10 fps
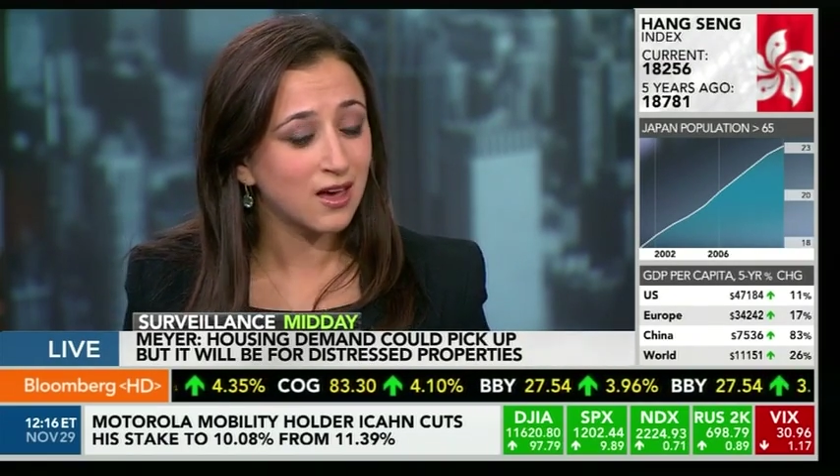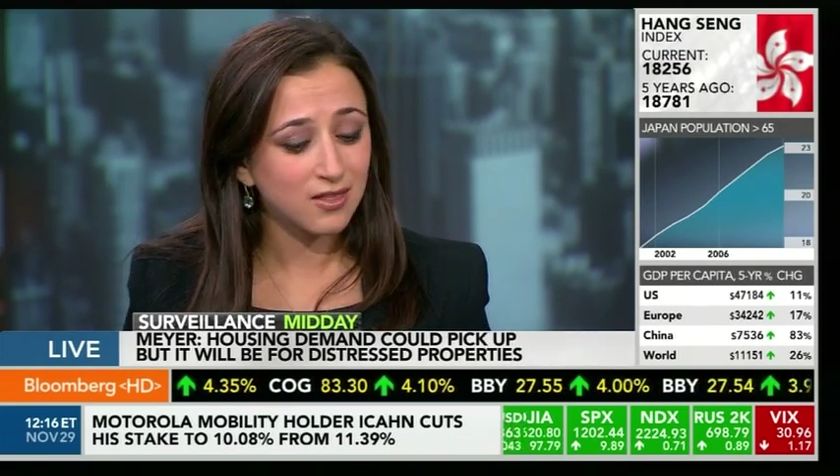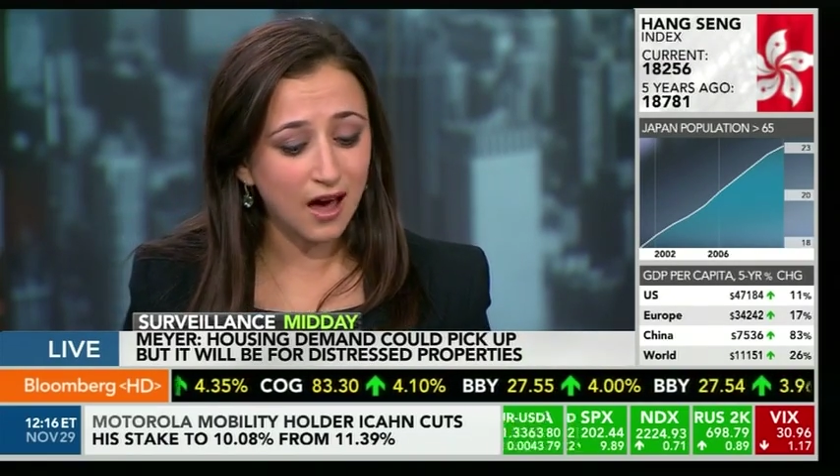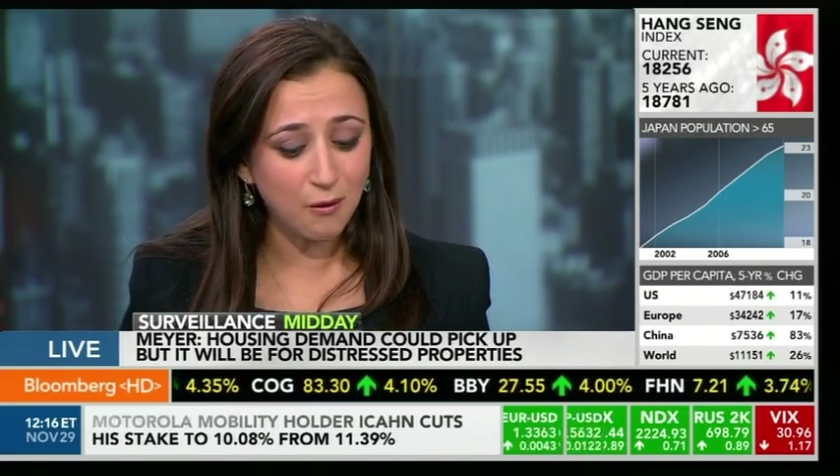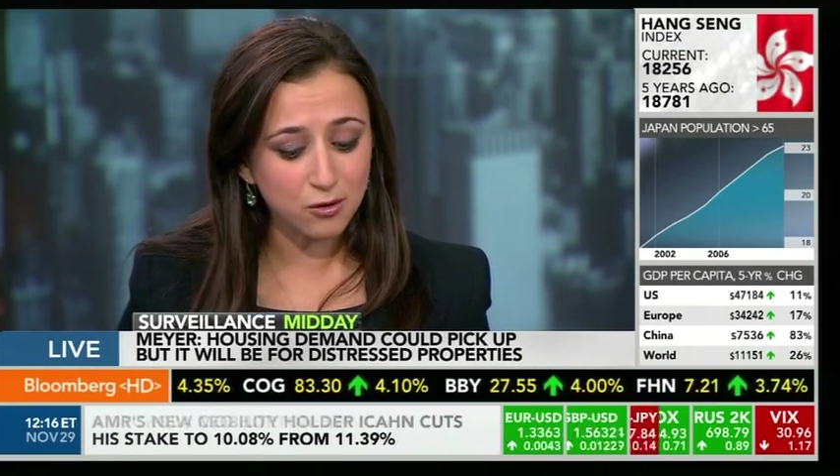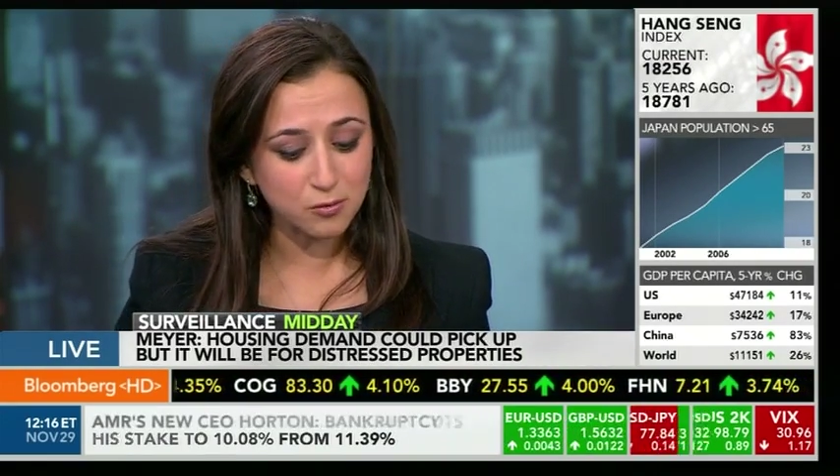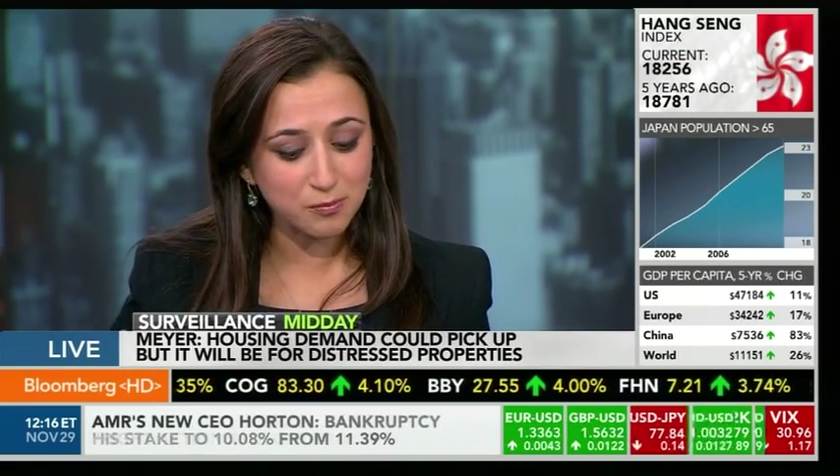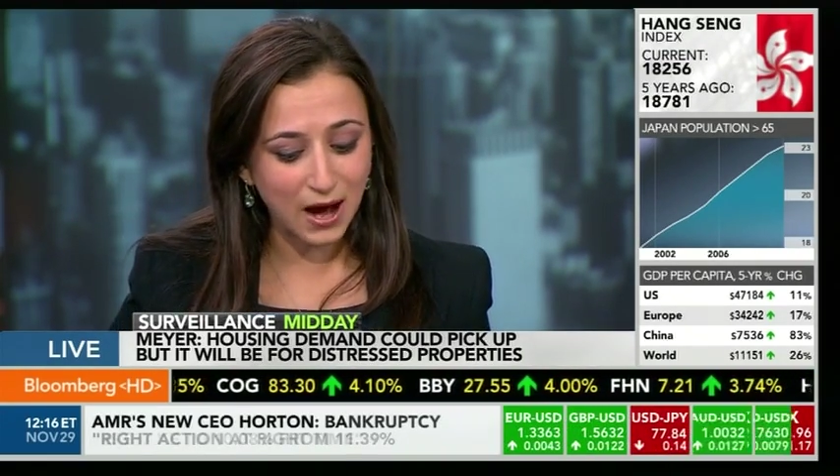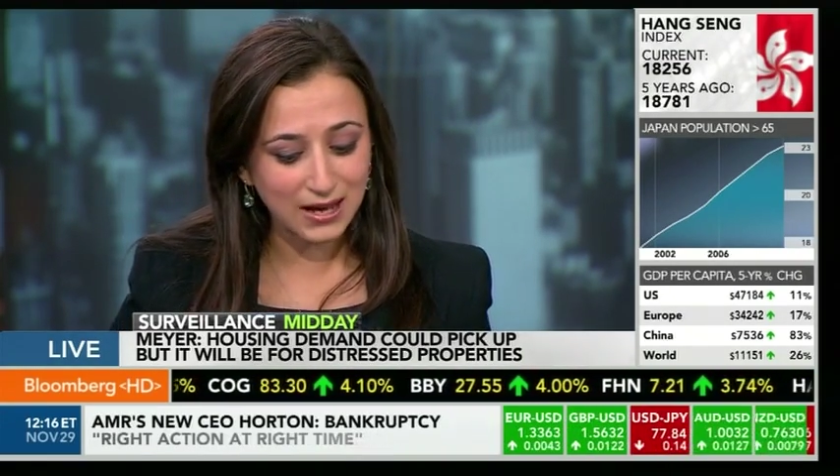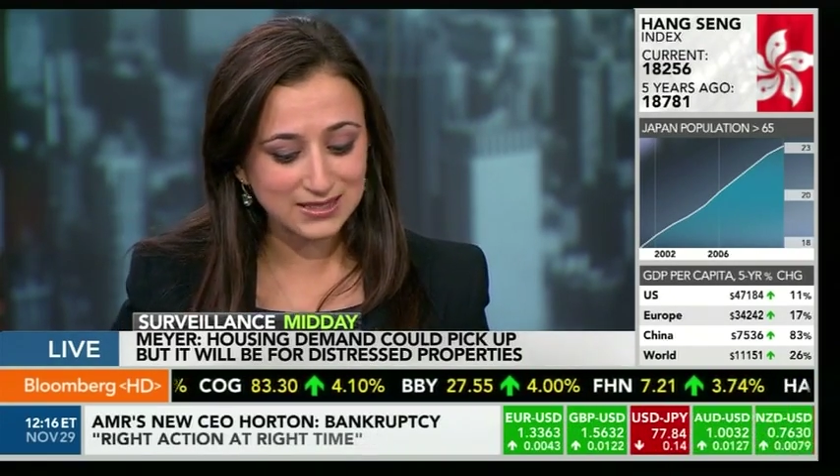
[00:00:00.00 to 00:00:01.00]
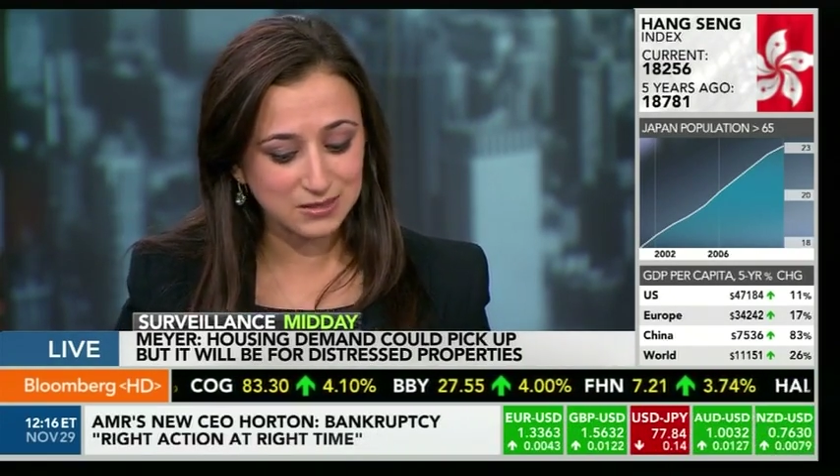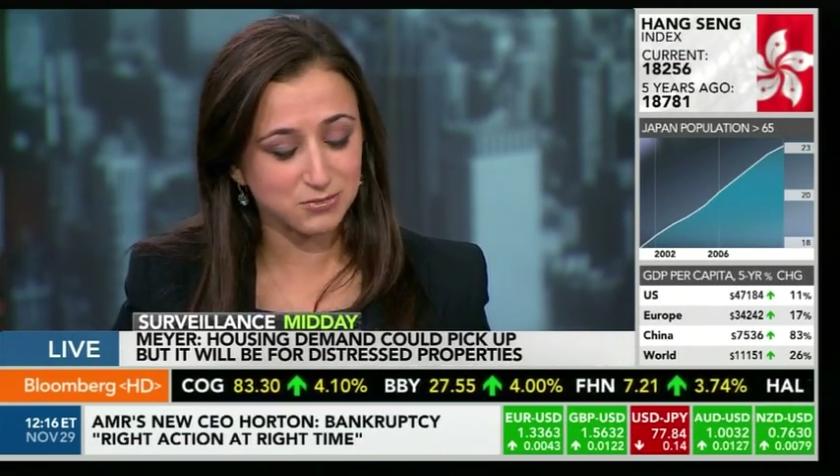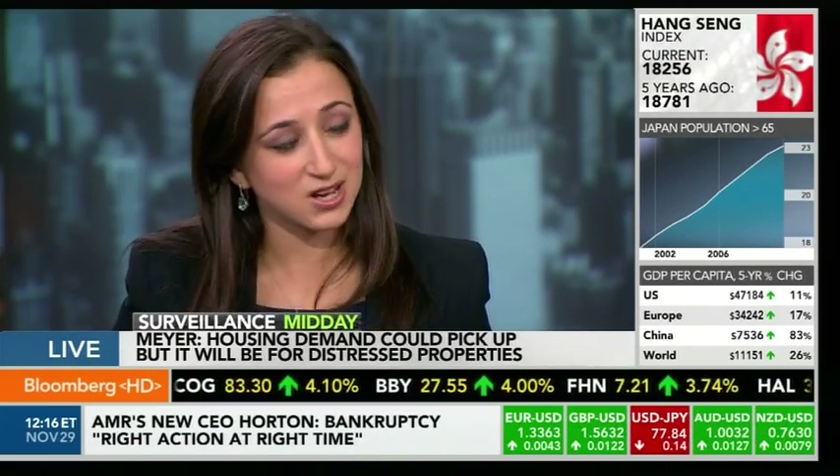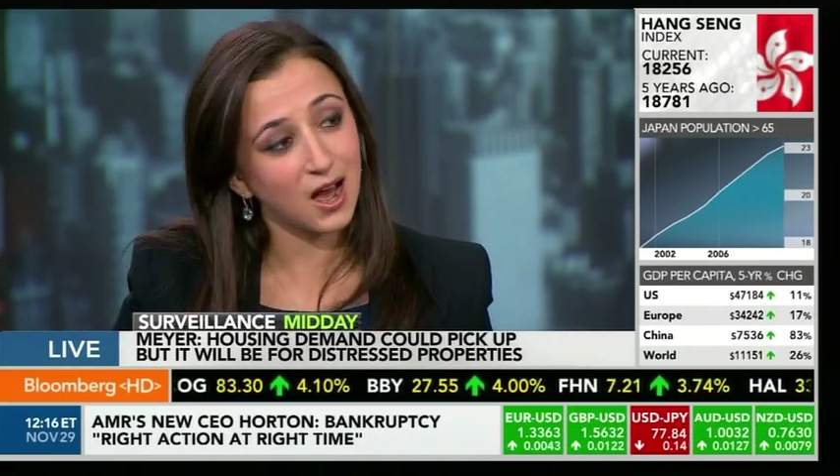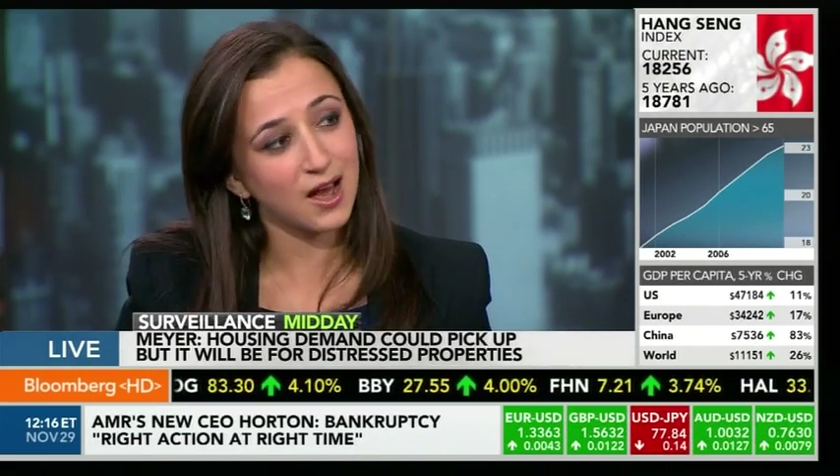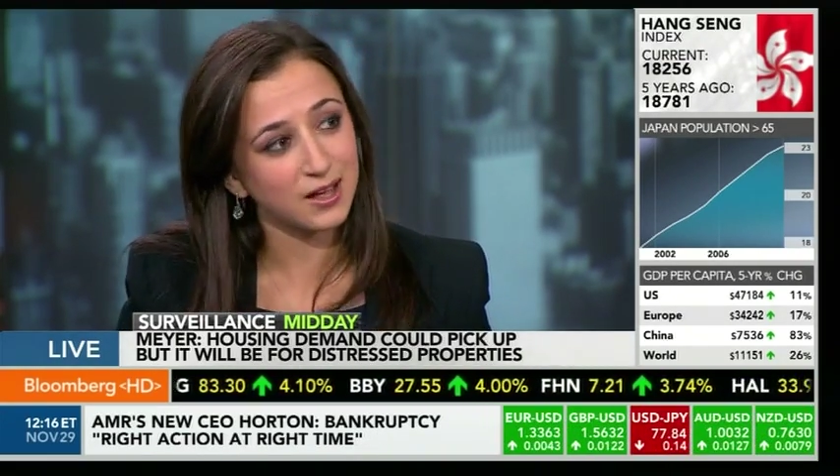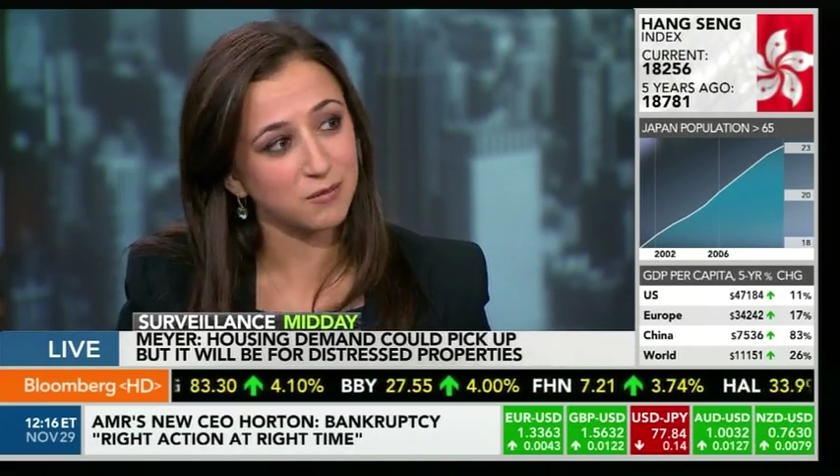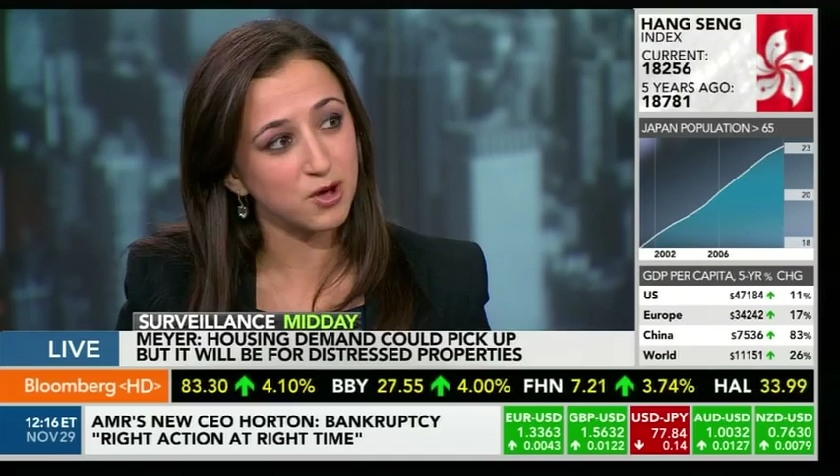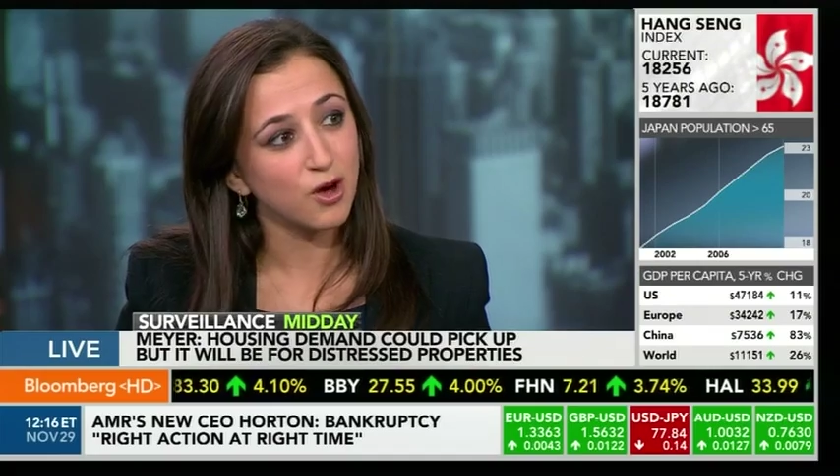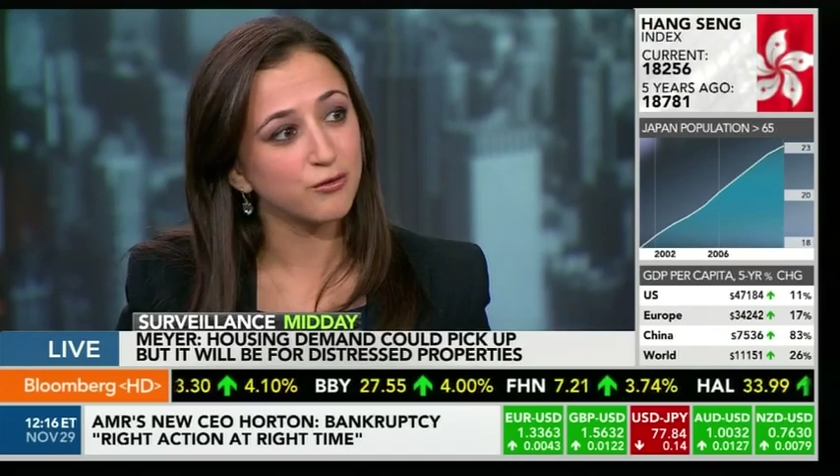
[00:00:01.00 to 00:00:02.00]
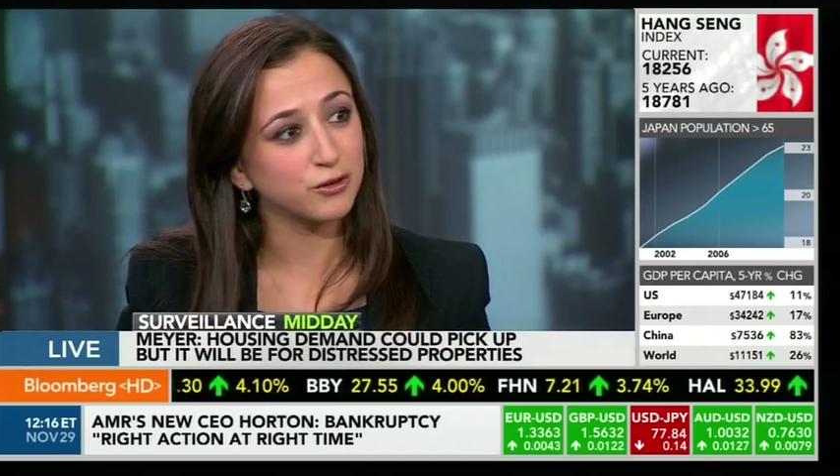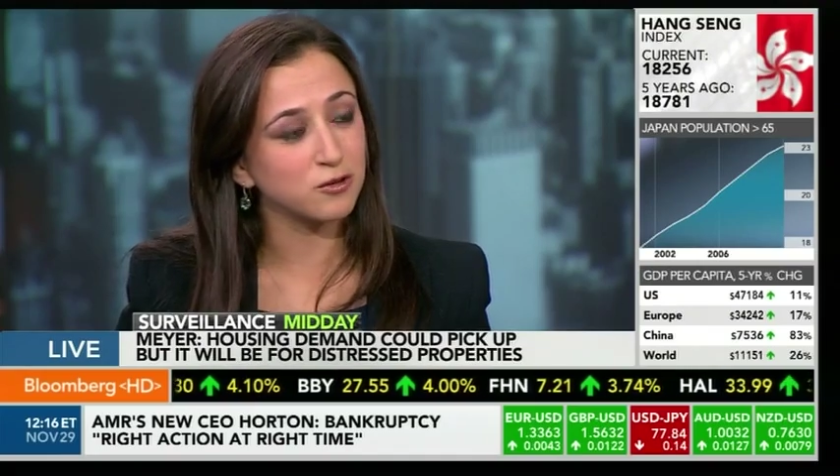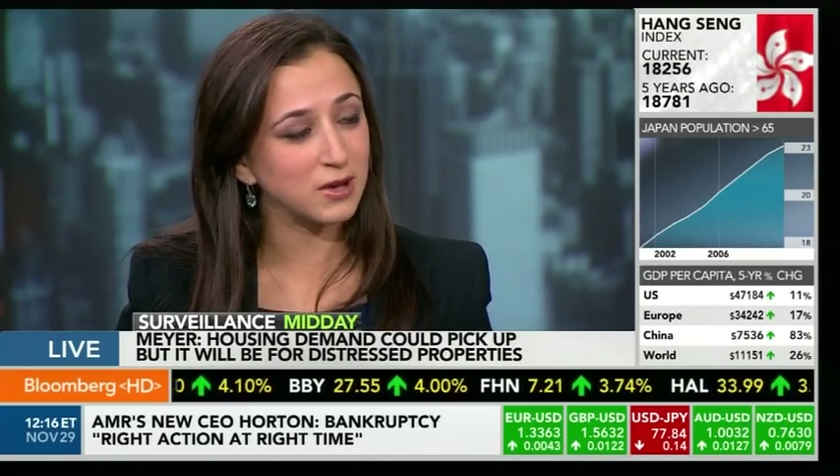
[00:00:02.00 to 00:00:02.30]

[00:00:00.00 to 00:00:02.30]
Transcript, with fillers: And that will buy some time for